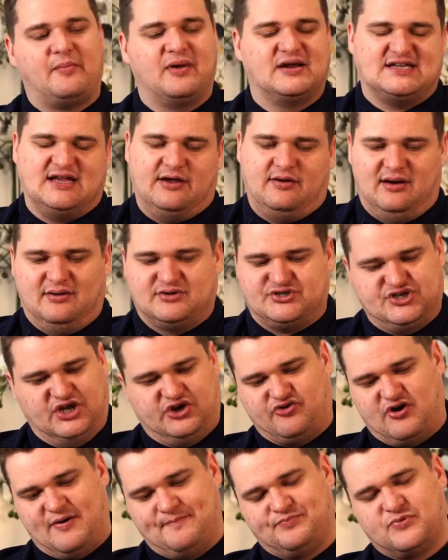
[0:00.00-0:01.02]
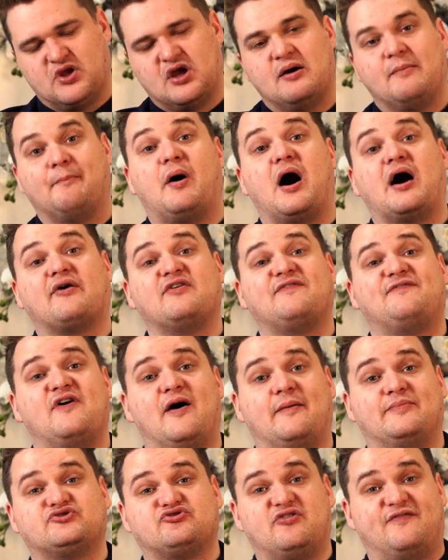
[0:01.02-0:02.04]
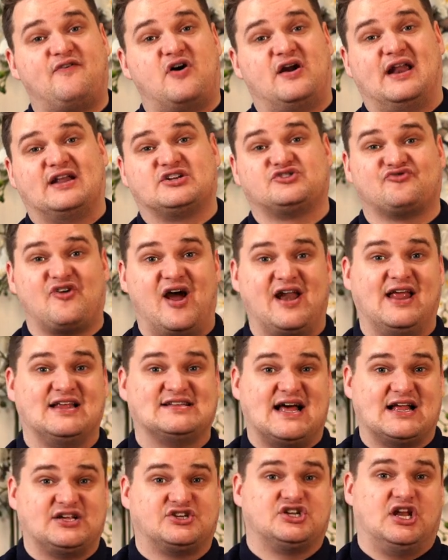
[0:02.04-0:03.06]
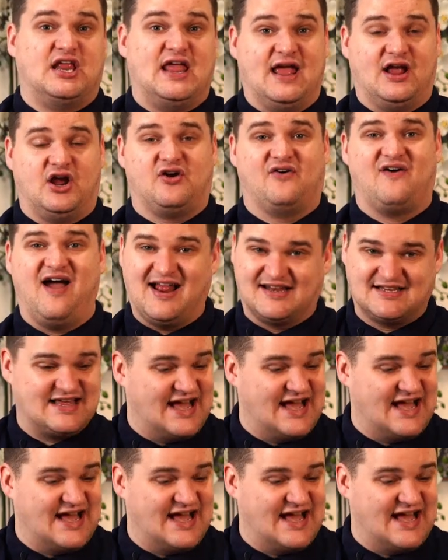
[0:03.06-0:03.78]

I'm gonna tell you a little secret. Buy, refurbish, refinance, rent is actually incorrect.